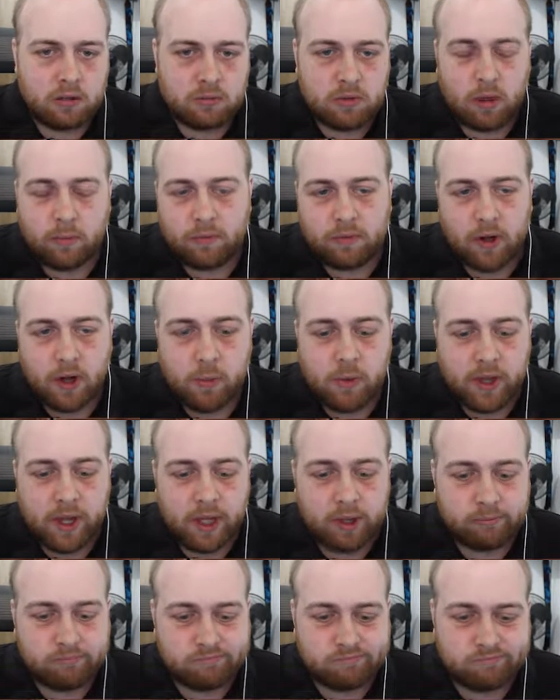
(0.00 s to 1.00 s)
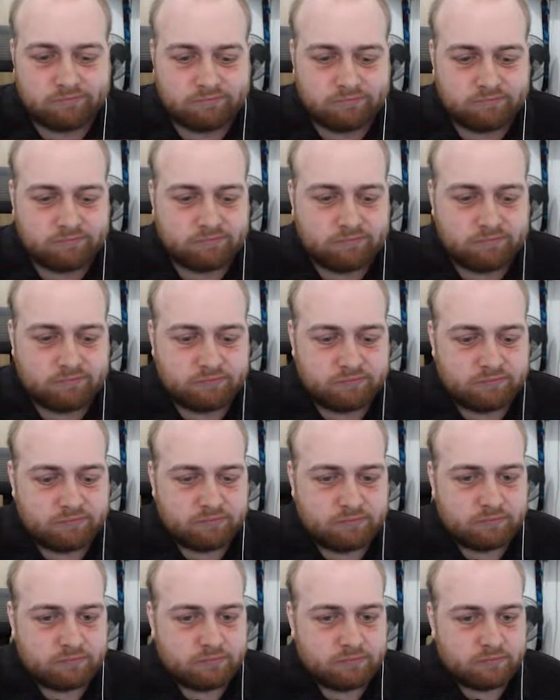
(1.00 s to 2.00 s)
I'm fine with that.
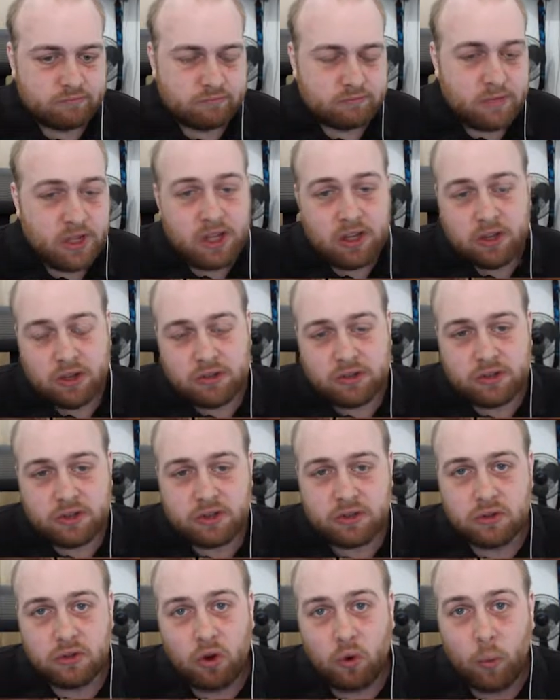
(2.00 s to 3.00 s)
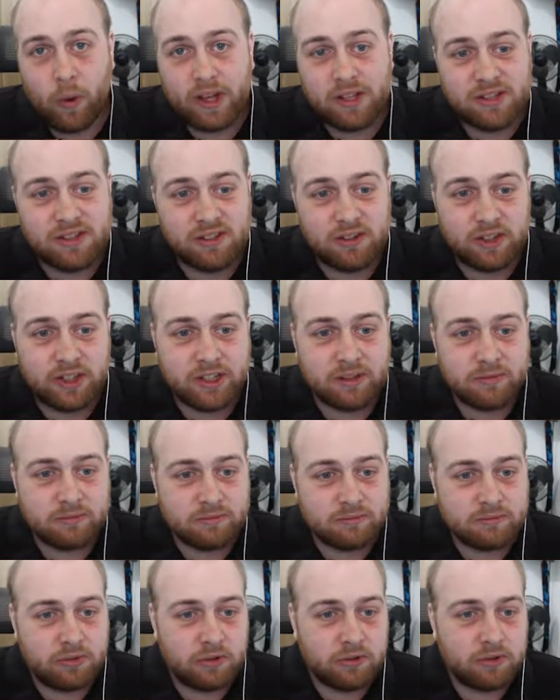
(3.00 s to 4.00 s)
He could just not waste it on it,
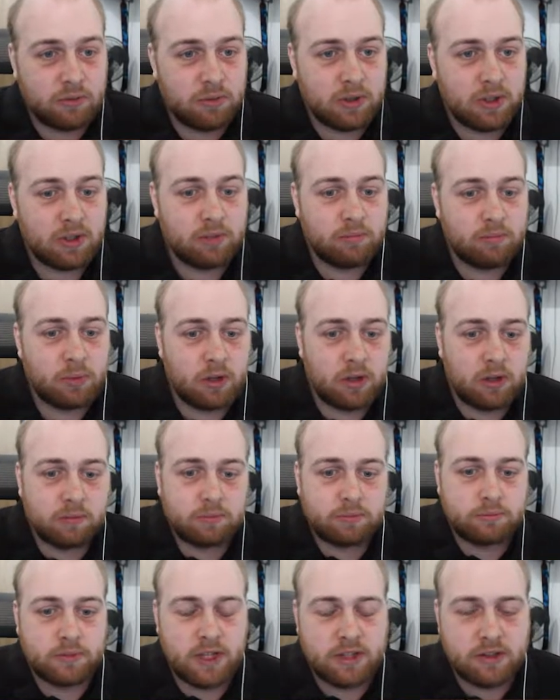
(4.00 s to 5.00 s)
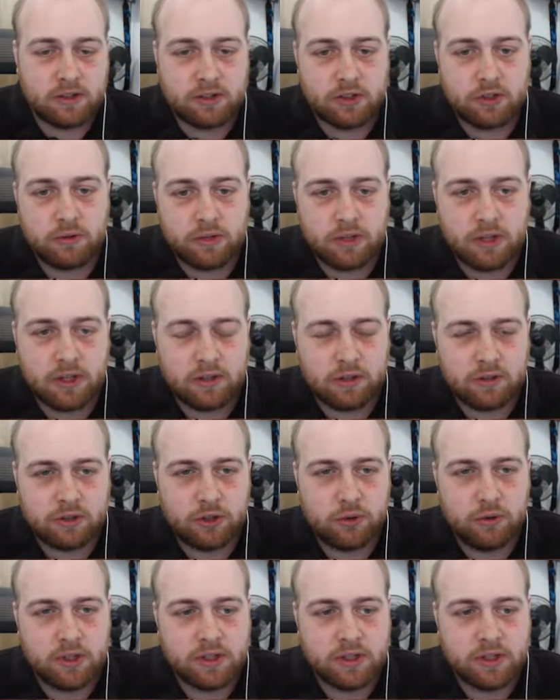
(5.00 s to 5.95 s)
possibly, but it's a juicy target. It's